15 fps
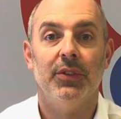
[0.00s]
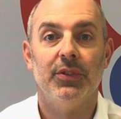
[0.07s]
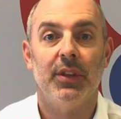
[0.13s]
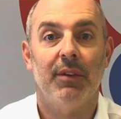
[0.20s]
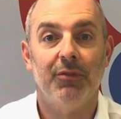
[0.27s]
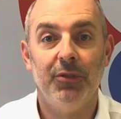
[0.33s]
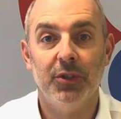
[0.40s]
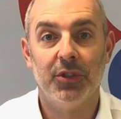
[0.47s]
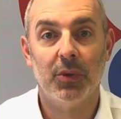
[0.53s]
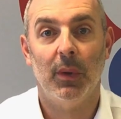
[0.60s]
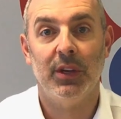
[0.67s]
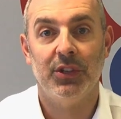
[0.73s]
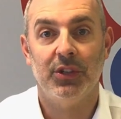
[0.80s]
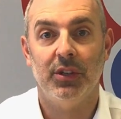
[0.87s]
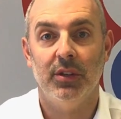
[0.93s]
that first
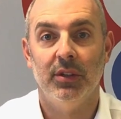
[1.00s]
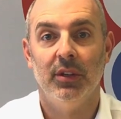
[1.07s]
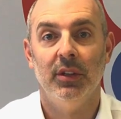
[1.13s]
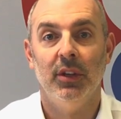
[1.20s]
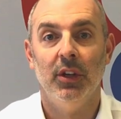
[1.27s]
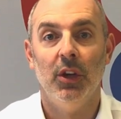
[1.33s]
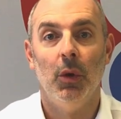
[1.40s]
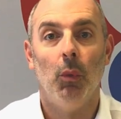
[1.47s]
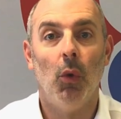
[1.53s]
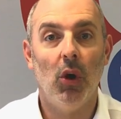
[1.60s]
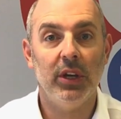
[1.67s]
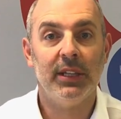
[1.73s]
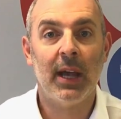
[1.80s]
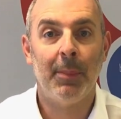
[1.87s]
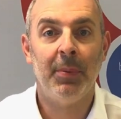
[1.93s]
question,
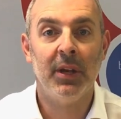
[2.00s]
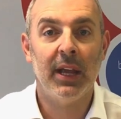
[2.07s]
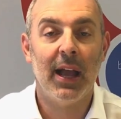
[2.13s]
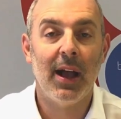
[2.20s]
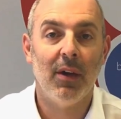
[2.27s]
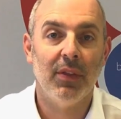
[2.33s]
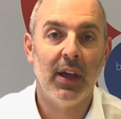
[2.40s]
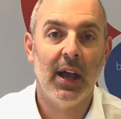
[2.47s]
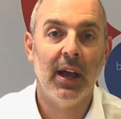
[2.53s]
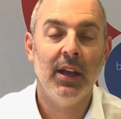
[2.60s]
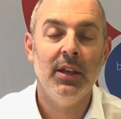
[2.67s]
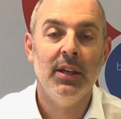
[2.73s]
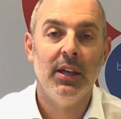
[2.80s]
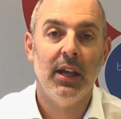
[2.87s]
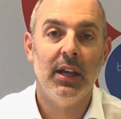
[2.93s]
what is happening out there
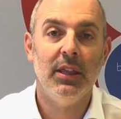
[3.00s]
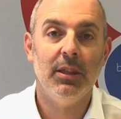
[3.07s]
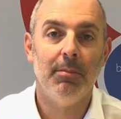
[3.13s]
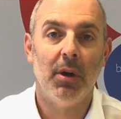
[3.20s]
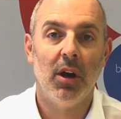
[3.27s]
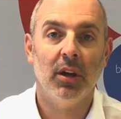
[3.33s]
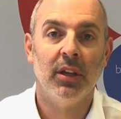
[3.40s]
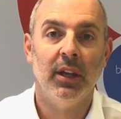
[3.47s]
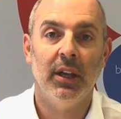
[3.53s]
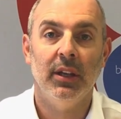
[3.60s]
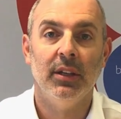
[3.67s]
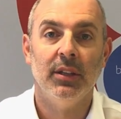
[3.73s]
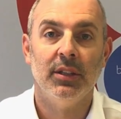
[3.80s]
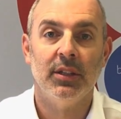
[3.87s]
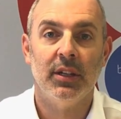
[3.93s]
in the market
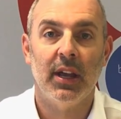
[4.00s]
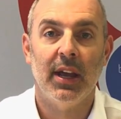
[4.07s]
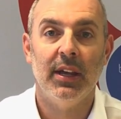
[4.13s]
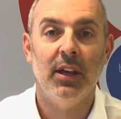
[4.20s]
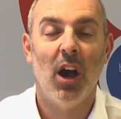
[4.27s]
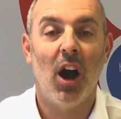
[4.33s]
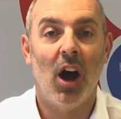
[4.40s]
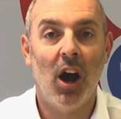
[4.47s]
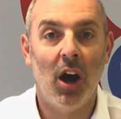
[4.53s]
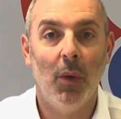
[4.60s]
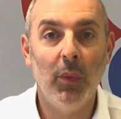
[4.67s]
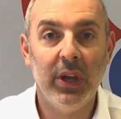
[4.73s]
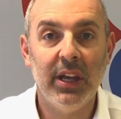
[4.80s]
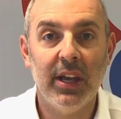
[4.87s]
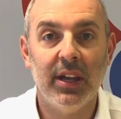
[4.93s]
today? Are
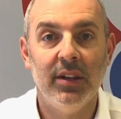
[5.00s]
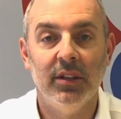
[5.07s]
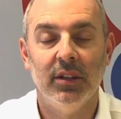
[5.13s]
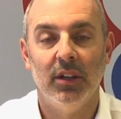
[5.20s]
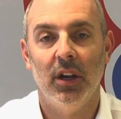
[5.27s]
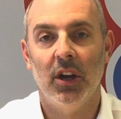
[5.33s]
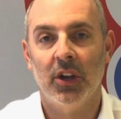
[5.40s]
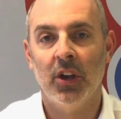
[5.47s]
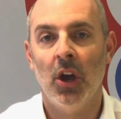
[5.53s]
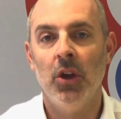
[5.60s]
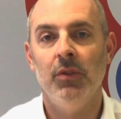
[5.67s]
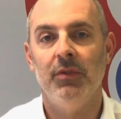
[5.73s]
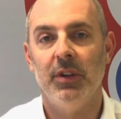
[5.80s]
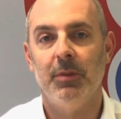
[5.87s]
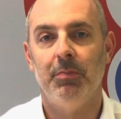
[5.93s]
we in a
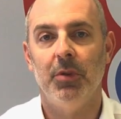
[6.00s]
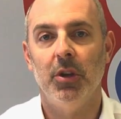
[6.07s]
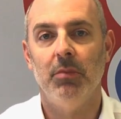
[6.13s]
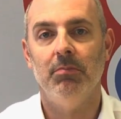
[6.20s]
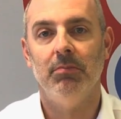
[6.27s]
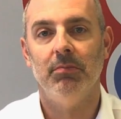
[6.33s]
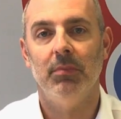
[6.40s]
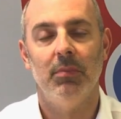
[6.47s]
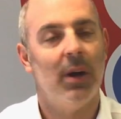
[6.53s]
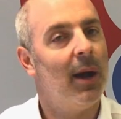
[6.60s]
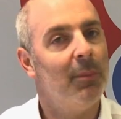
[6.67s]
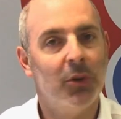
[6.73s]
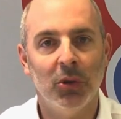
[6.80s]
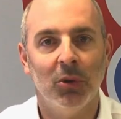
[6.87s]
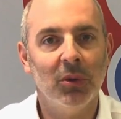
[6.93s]
COVID boom?
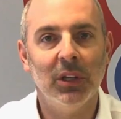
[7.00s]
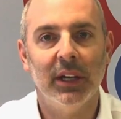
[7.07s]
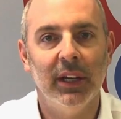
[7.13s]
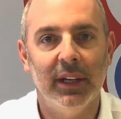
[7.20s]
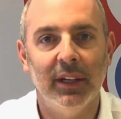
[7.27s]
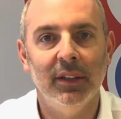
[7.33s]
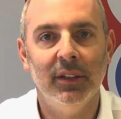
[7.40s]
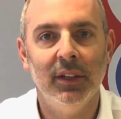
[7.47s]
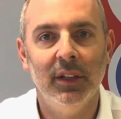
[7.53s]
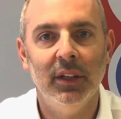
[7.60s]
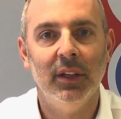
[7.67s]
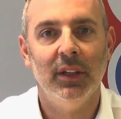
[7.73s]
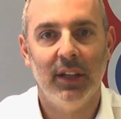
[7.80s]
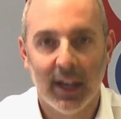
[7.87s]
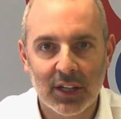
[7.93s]
I'm calling it.
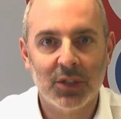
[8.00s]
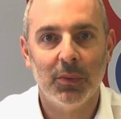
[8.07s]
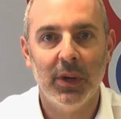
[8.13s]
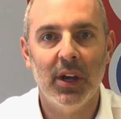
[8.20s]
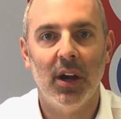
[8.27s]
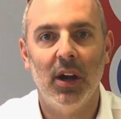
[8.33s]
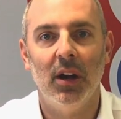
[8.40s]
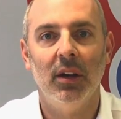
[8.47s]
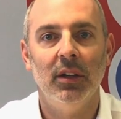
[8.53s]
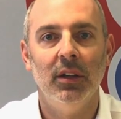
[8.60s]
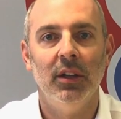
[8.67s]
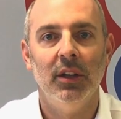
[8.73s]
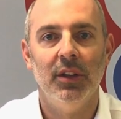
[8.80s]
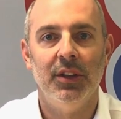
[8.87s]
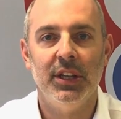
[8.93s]
Yes, we are.
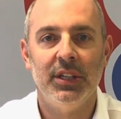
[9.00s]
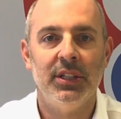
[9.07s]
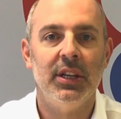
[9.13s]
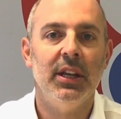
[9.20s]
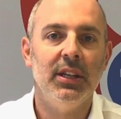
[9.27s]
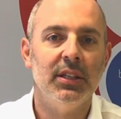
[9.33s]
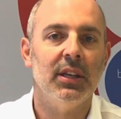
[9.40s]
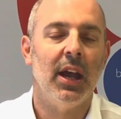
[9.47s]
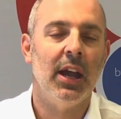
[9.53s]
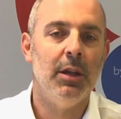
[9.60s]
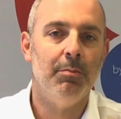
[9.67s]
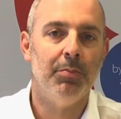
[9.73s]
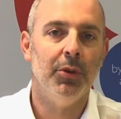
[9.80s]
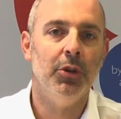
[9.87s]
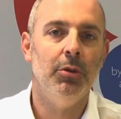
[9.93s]
This is
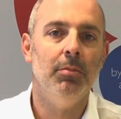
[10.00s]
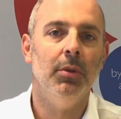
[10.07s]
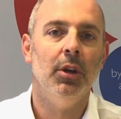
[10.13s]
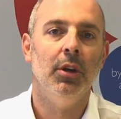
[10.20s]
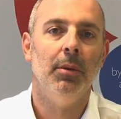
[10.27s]
a boom